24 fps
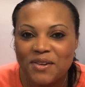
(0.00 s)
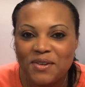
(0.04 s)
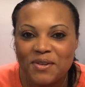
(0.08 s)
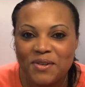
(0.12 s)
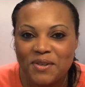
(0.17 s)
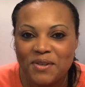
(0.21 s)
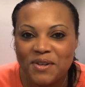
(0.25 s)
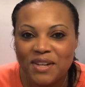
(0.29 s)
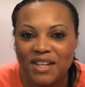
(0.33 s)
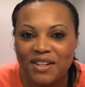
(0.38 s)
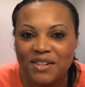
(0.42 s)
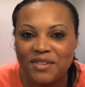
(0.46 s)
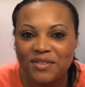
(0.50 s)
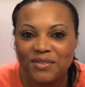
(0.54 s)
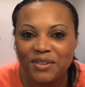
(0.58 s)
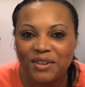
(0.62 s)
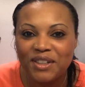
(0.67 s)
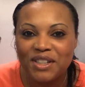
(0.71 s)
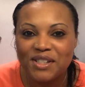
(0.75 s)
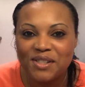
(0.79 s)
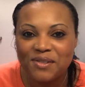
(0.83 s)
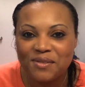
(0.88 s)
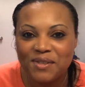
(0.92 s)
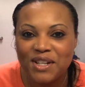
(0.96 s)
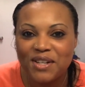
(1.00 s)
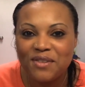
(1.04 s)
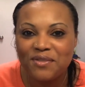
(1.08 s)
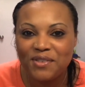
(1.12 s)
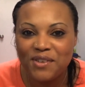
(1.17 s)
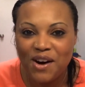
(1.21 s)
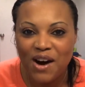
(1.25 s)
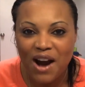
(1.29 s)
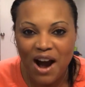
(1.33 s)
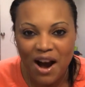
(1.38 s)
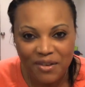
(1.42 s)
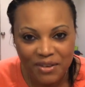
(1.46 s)
who can afford a
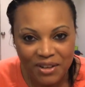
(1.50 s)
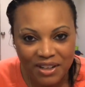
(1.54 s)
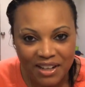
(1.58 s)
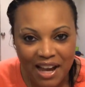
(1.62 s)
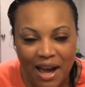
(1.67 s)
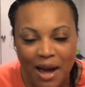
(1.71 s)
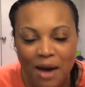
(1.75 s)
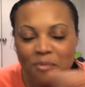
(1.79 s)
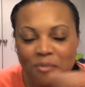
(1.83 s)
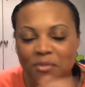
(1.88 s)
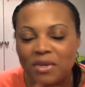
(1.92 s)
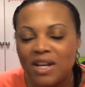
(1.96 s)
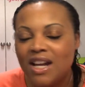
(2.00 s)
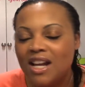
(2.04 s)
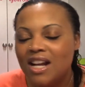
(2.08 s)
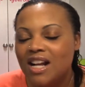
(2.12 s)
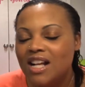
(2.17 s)
24-hour nap?